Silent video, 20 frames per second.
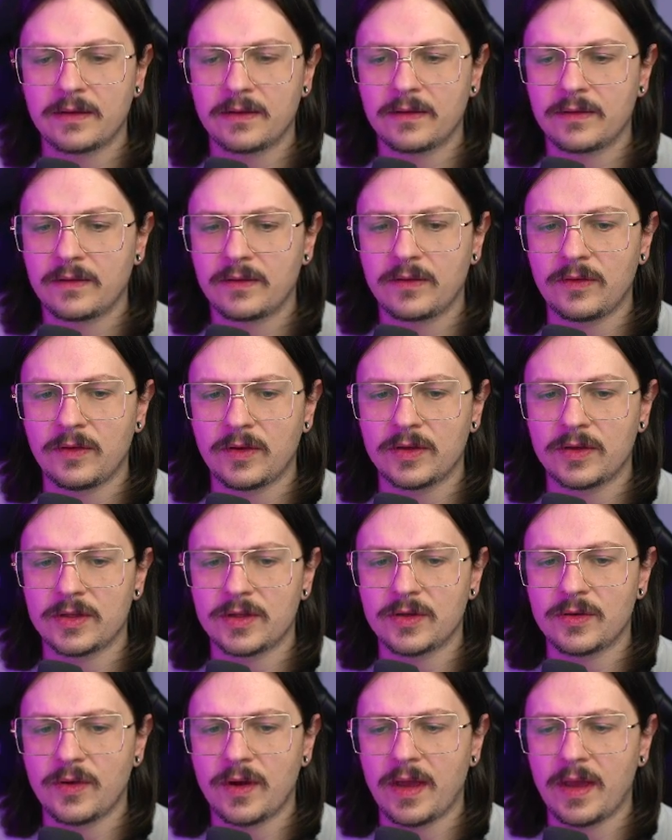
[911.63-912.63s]
you can
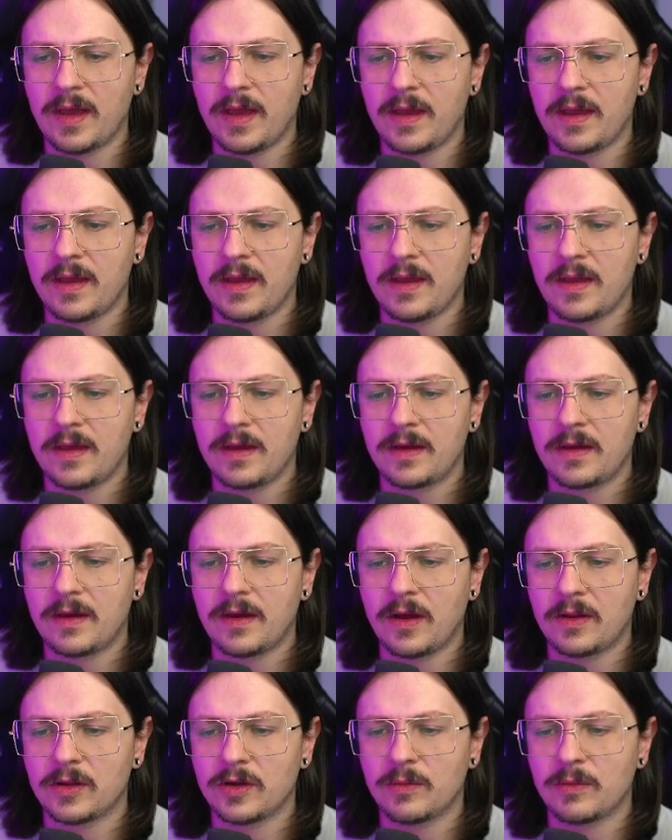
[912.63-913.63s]
do a
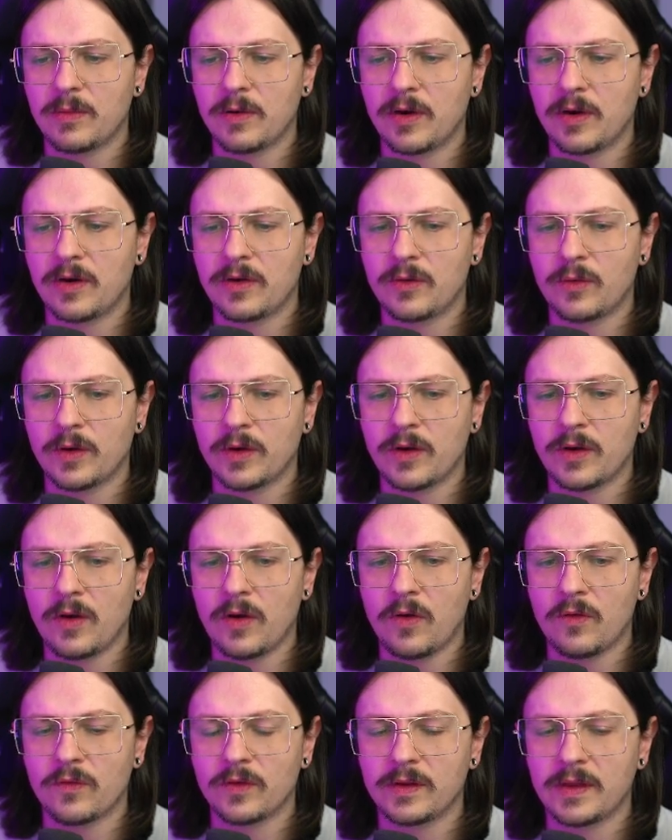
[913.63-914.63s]
color burn or an
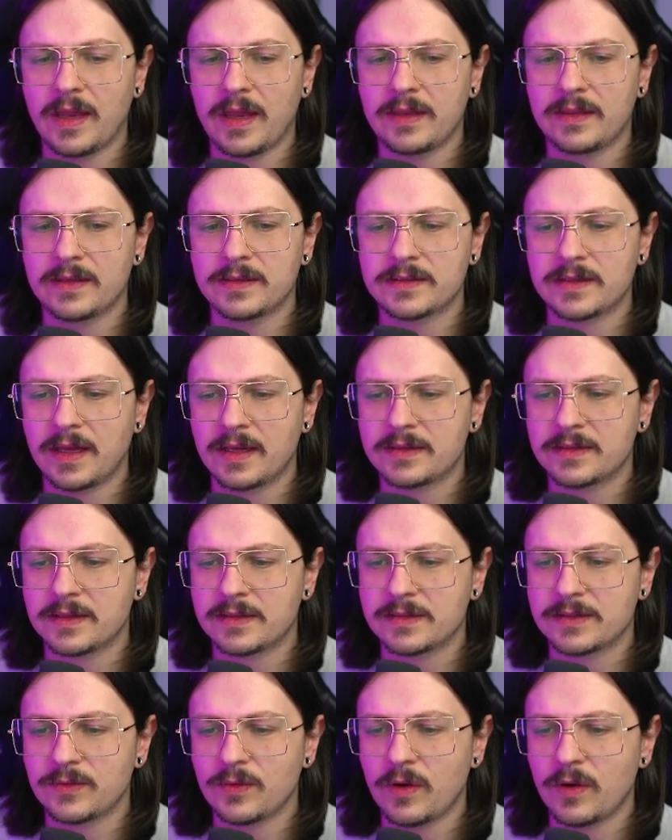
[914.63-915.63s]
overlay. In this case,
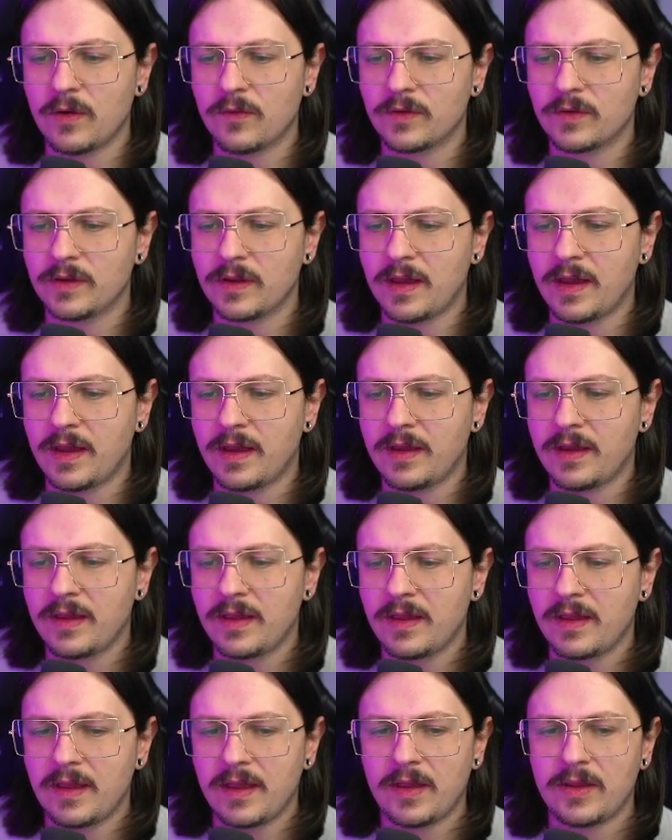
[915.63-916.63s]
let's do overlay.
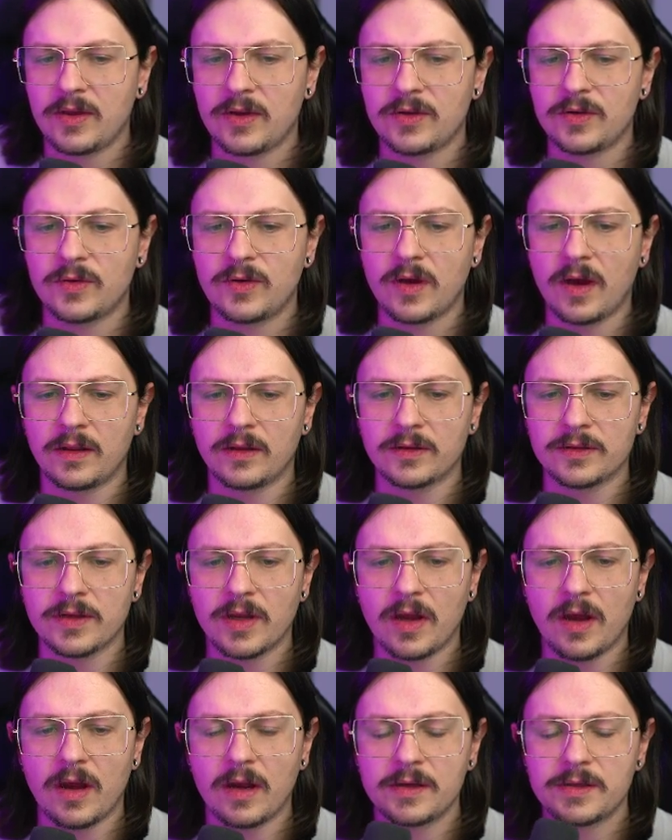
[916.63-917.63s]
You can do color
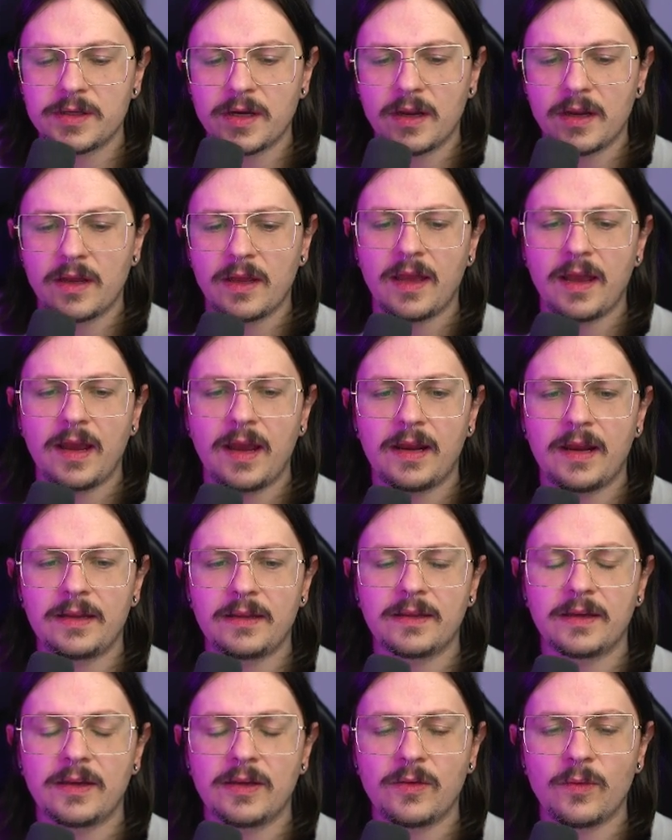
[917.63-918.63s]
dodge,
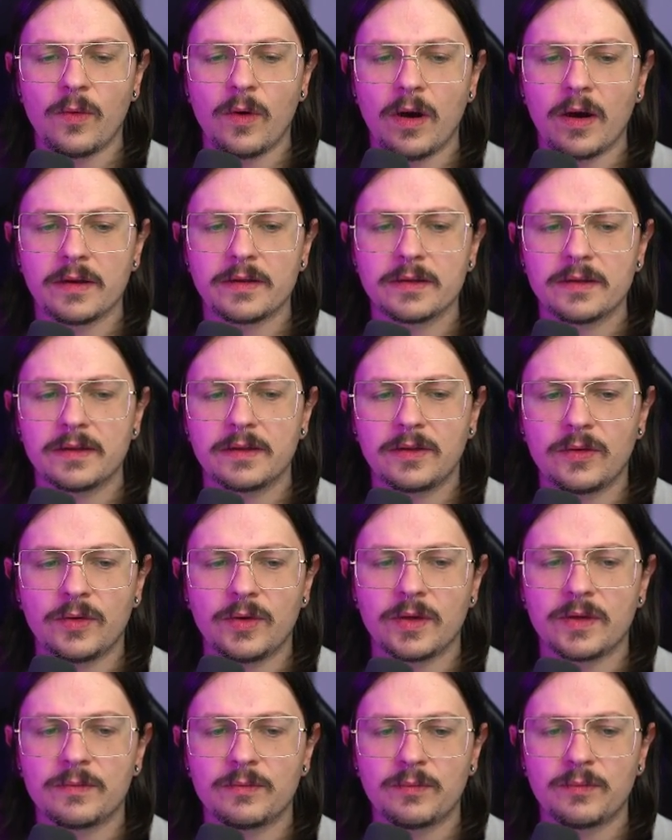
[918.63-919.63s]
anything you want. You
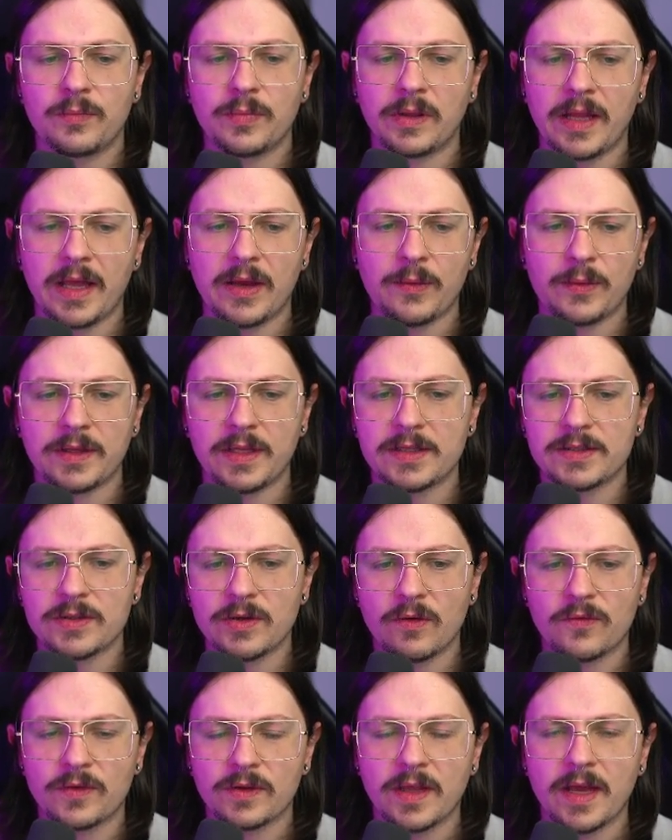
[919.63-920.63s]
can play with these
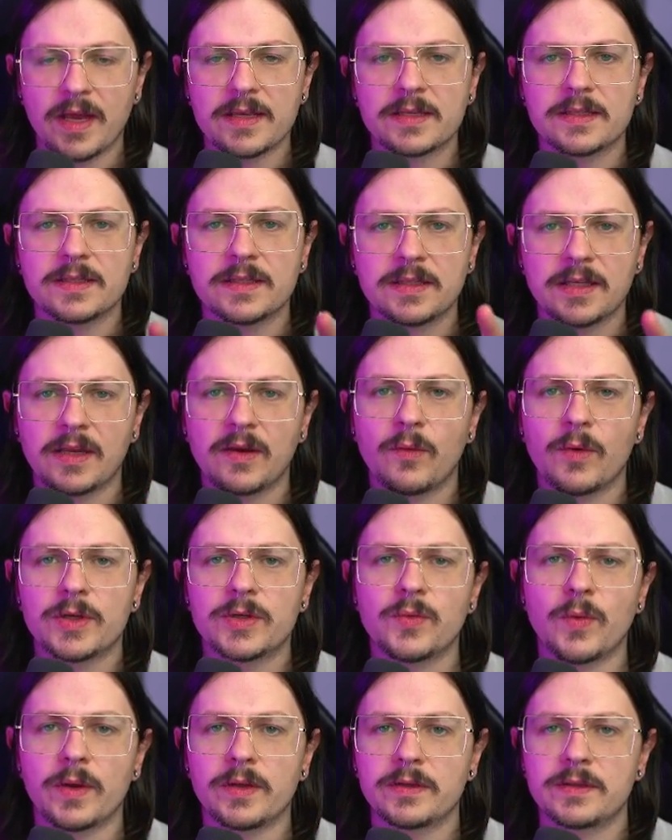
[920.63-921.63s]
overlays and see
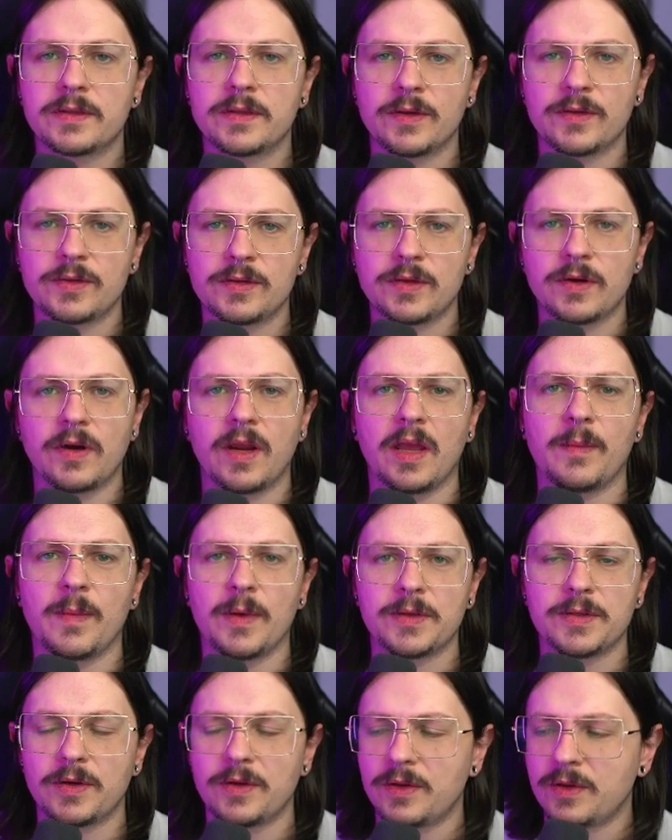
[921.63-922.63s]
which one suits your image
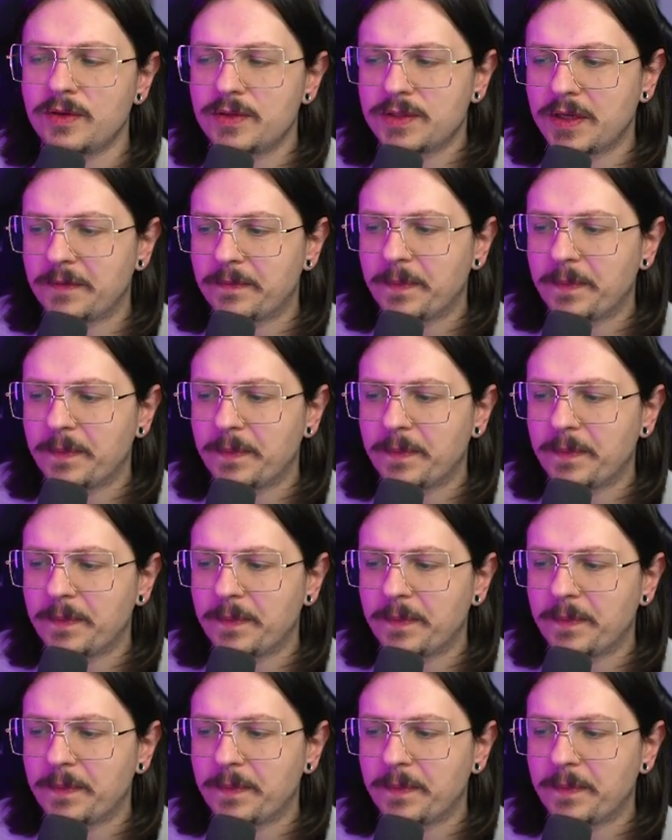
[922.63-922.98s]
you're using.